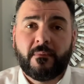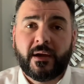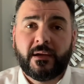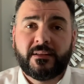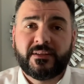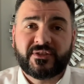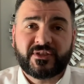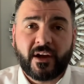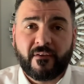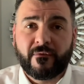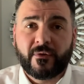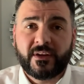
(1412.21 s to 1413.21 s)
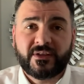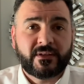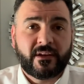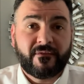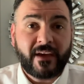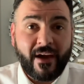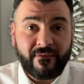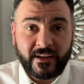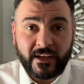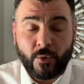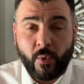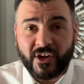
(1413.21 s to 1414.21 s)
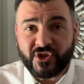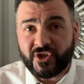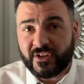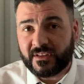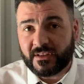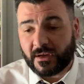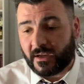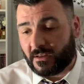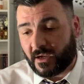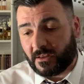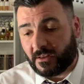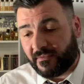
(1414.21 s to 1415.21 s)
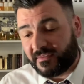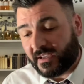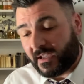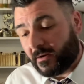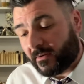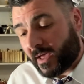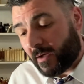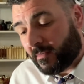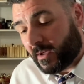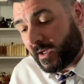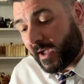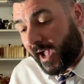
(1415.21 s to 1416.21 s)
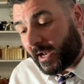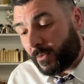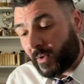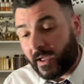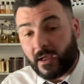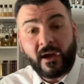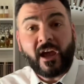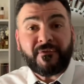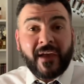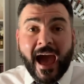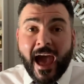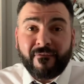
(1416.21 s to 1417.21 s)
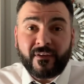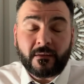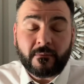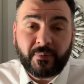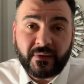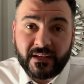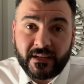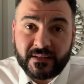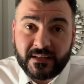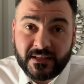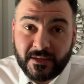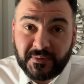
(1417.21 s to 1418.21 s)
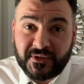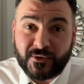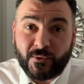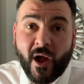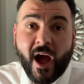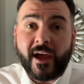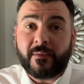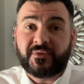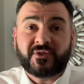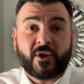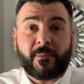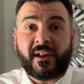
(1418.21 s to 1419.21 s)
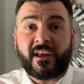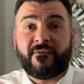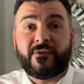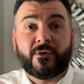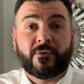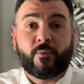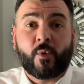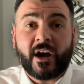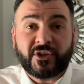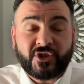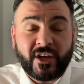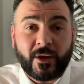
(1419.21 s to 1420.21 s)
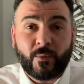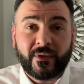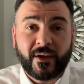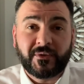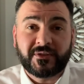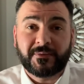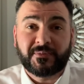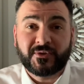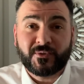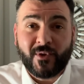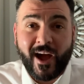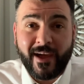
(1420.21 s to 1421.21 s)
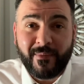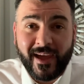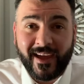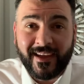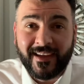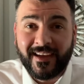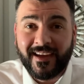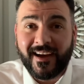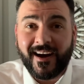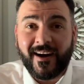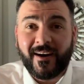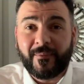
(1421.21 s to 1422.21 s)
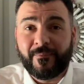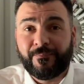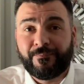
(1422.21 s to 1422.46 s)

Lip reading: discoveries. If you have any questions, I'd love to hear them. Anyway, if you haven't, please subscribe. So many of you are watching without subscribing. We're